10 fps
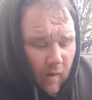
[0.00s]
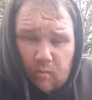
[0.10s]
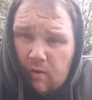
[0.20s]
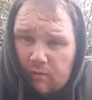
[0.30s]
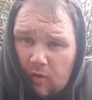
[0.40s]

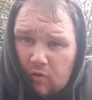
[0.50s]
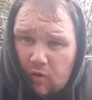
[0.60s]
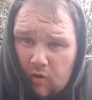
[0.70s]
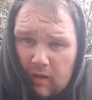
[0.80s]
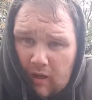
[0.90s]
Moved on
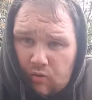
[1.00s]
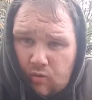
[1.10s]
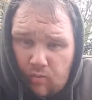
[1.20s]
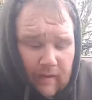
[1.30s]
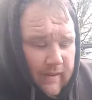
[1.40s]
to the
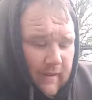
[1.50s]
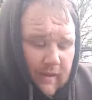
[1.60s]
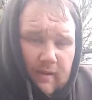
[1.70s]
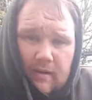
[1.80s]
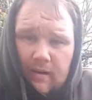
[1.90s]
actual waste
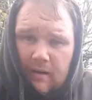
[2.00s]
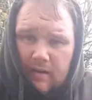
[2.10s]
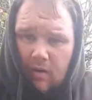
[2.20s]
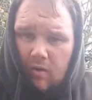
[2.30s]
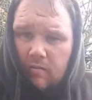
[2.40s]
thing. As
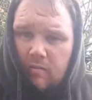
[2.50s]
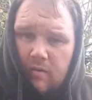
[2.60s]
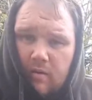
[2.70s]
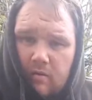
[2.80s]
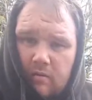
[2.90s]
it
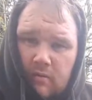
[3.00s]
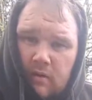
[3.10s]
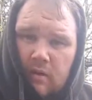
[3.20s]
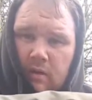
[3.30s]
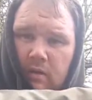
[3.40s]

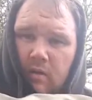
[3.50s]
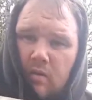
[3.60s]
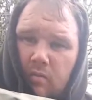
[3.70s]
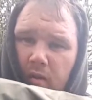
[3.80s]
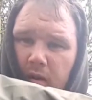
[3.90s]

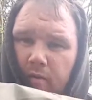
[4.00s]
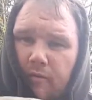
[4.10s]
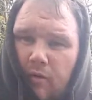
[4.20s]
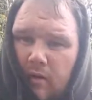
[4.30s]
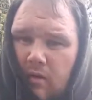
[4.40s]
comes in a
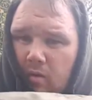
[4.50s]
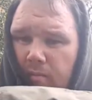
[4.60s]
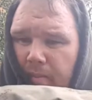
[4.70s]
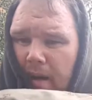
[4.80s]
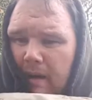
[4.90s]
foot, its own
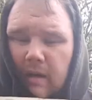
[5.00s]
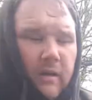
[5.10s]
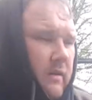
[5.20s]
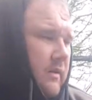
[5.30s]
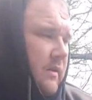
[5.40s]
bag.
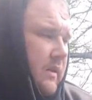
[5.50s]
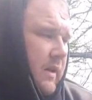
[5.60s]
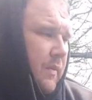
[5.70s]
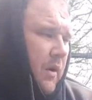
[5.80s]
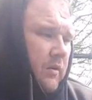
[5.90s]

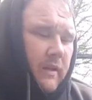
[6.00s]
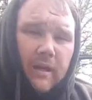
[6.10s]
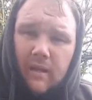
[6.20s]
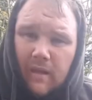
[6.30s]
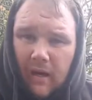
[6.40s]
It's all neat
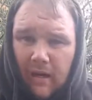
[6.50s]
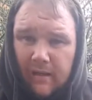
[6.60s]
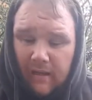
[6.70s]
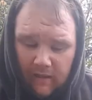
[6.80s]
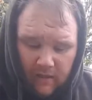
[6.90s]
and
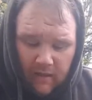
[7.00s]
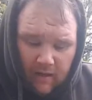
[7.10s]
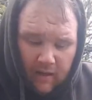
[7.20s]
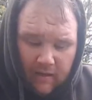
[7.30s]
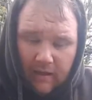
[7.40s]
tidy.
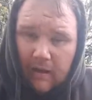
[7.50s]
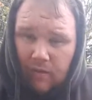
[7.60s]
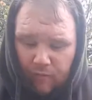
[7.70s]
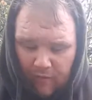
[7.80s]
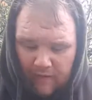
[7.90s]
As I say, this
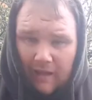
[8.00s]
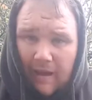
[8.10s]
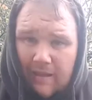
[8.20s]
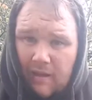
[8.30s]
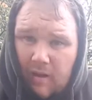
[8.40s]
fits
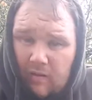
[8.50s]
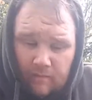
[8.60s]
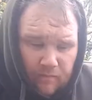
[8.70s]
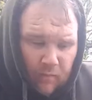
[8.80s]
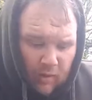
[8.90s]
nicely
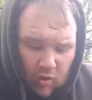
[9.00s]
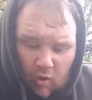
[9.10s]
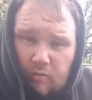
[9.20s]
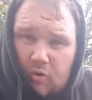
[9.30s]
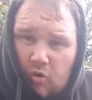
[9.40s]
when it's
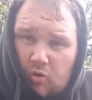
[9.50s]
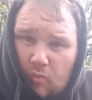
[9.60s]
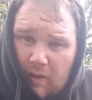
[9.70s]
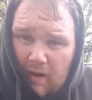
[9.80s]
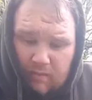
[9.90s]
all tucked
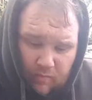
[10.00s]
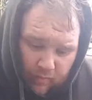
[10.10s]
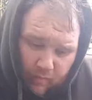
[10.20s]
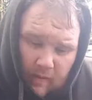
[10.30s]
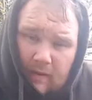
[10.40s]
away
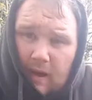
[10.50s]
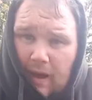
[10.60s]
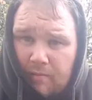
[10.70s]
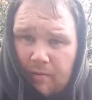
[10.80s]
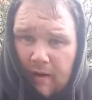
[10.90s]
in the
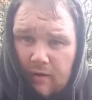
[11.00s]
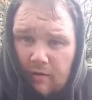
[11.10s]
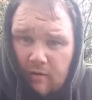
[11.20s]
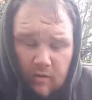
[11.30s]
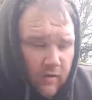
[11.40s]
carp
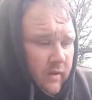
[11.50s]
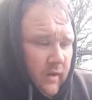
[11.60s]
cradles,